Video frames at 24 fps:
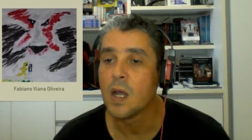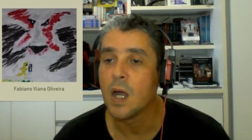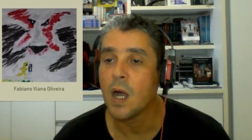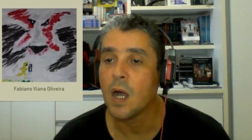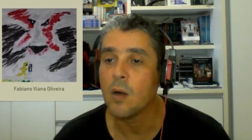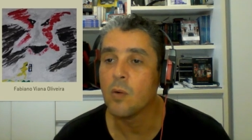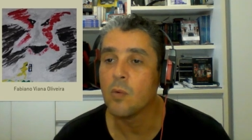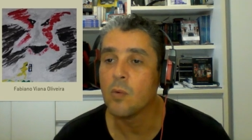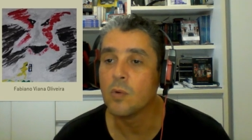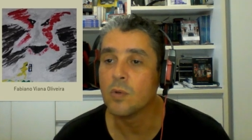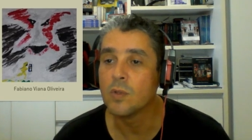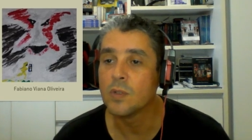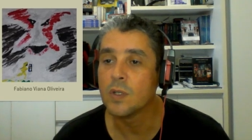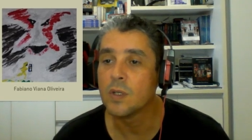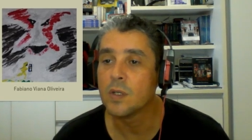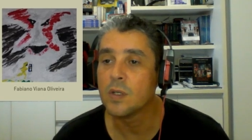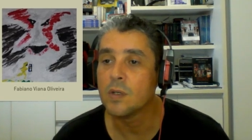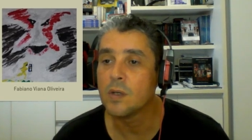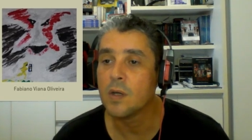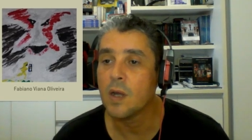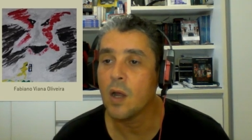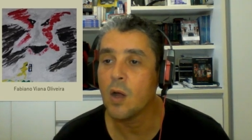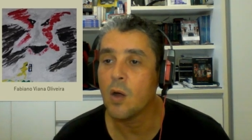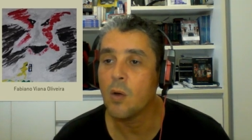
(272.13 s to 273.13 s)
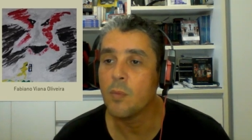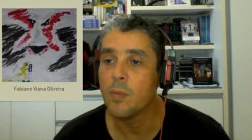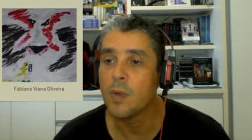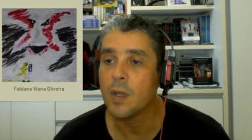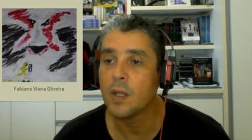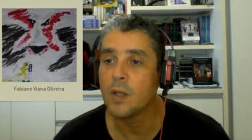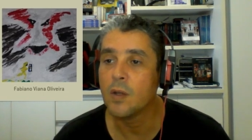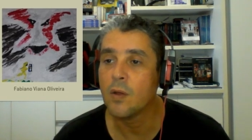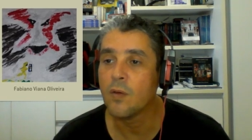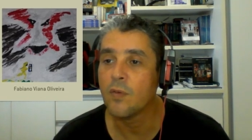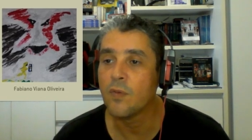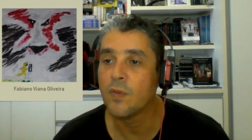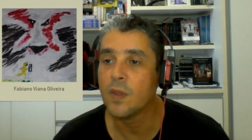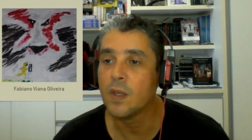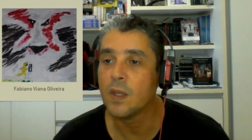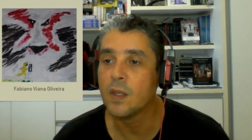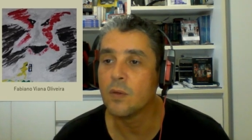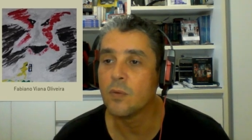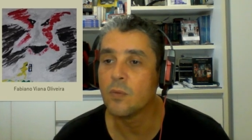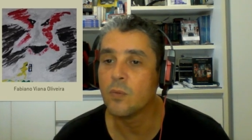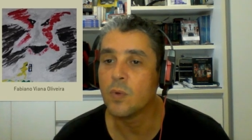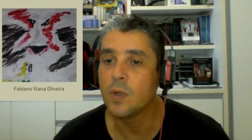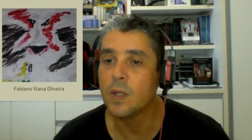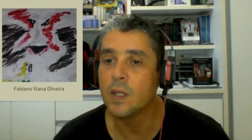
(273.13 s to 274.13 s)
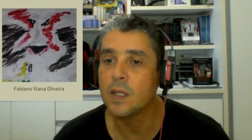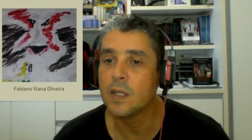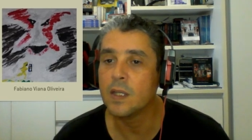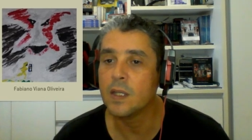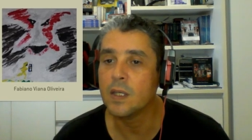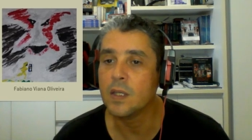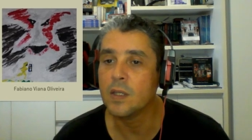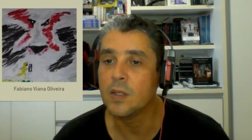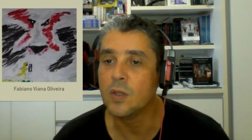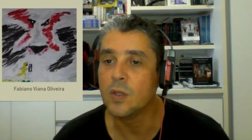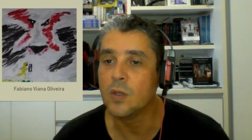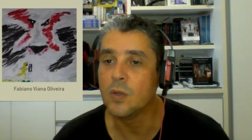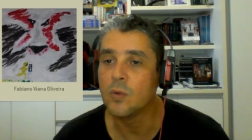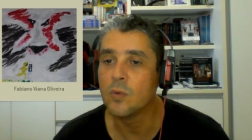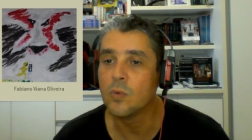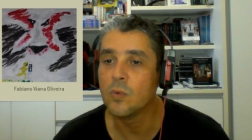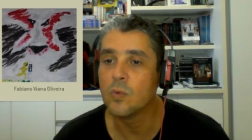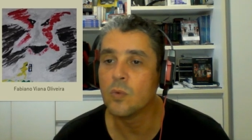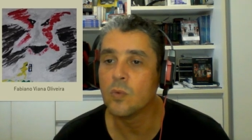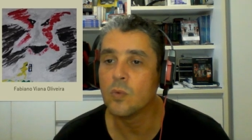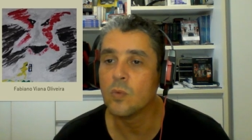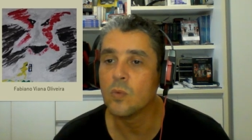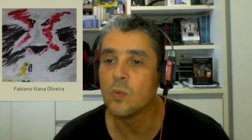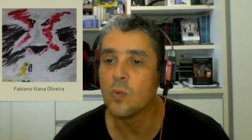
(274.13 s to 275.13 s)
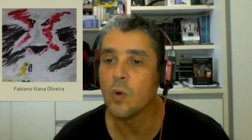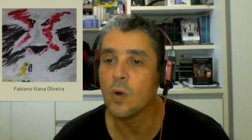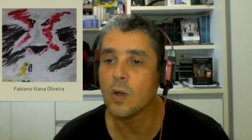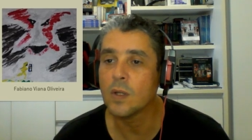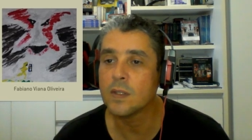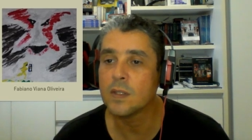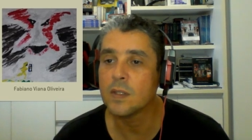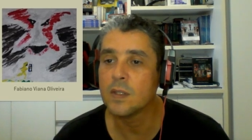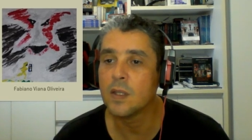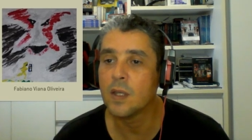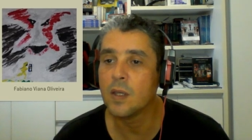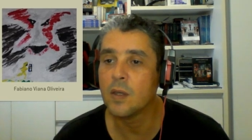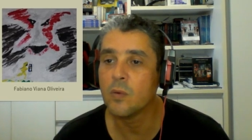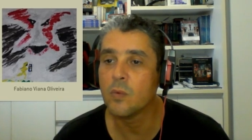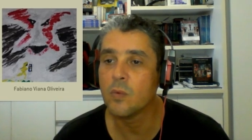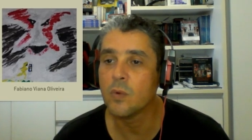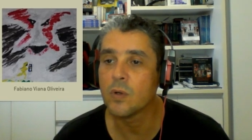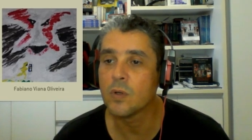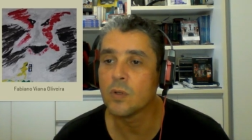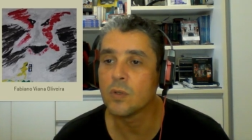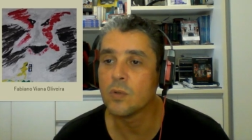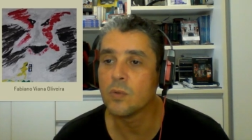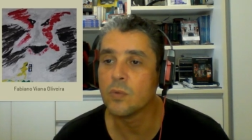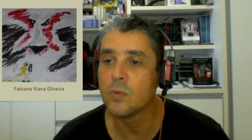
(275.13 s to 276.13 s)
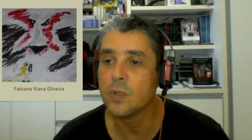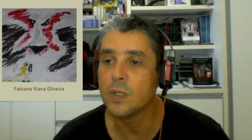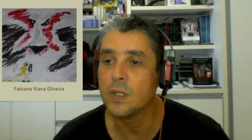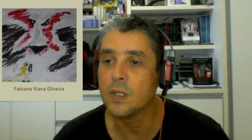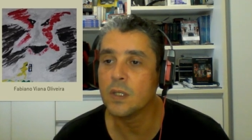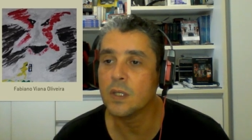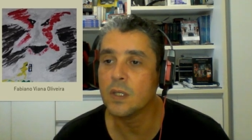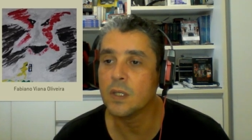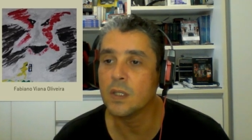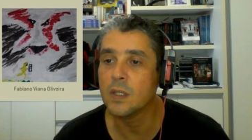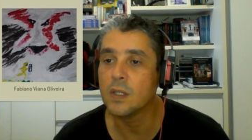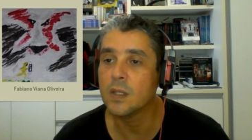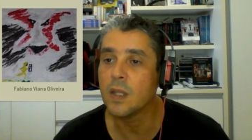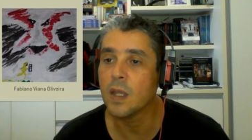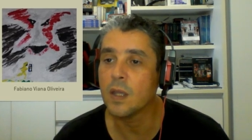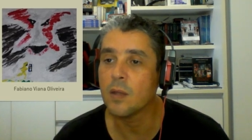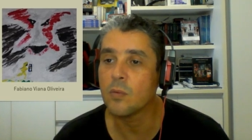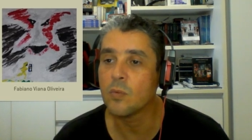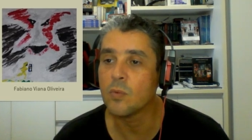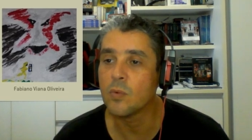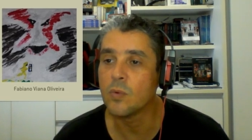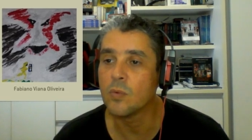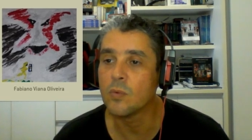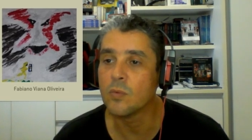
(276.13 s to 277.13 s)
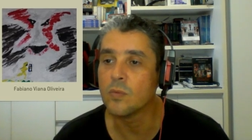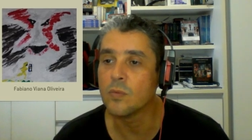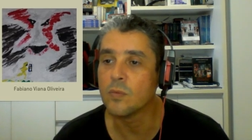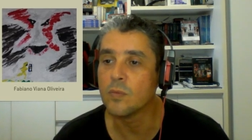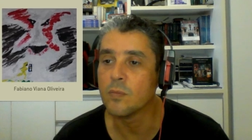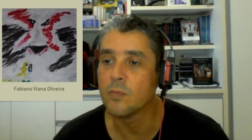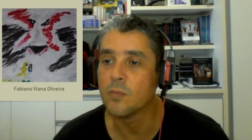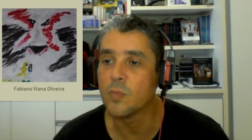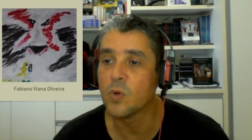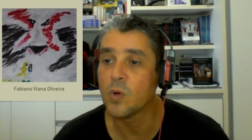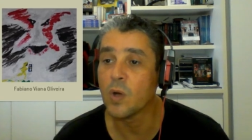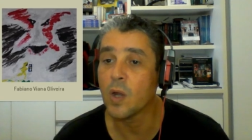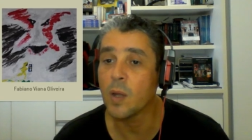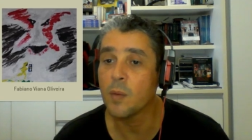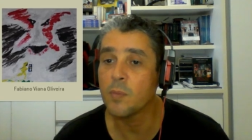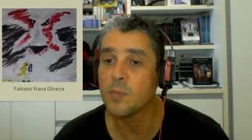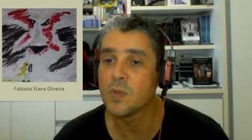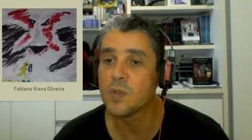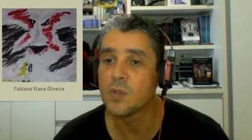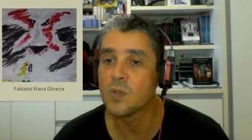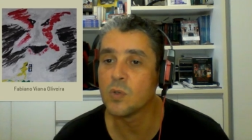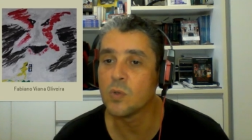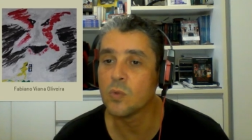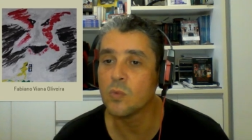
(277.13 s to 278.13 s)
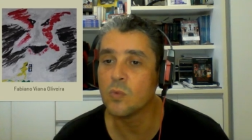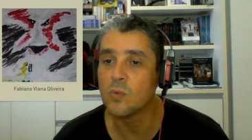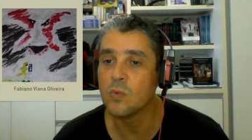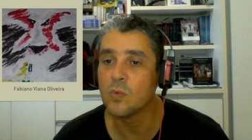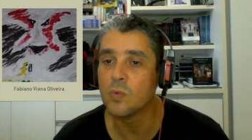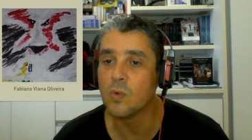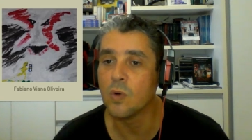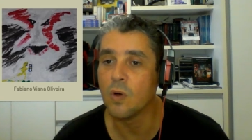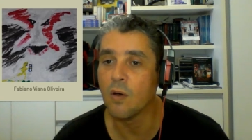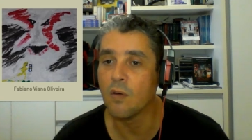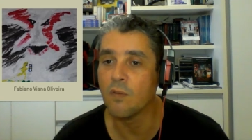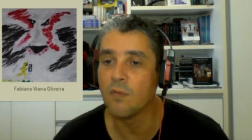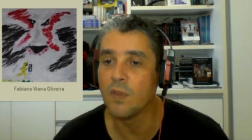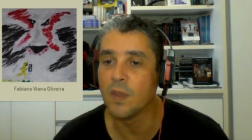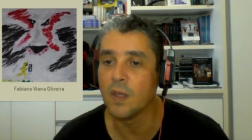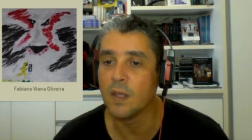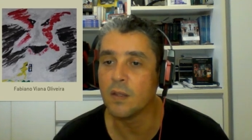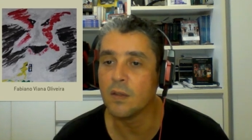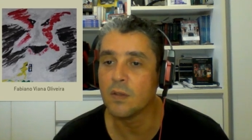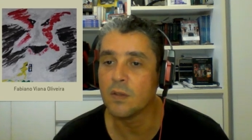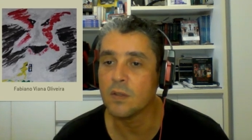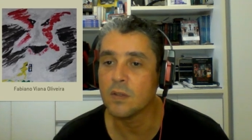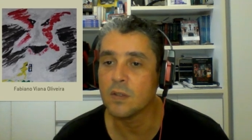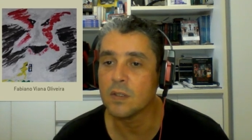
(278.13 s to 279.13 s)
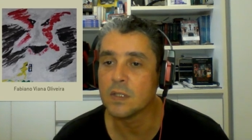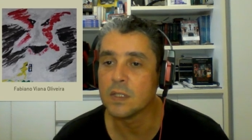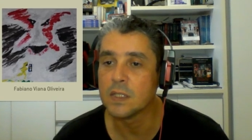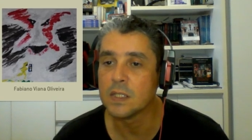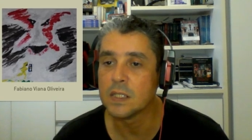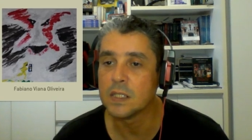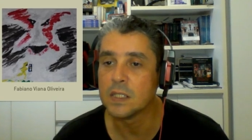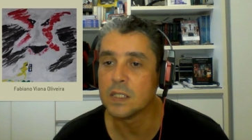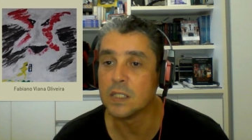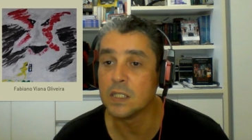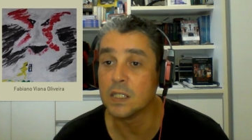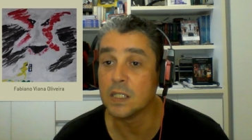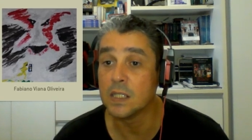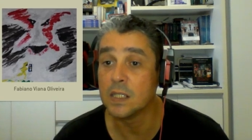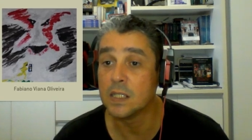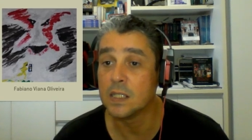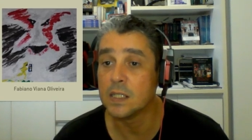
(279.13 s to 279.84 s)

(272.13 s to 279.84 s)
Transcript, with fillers: I wondered how many of them really knew what they were doing in that room. Perhaps 2 of them did.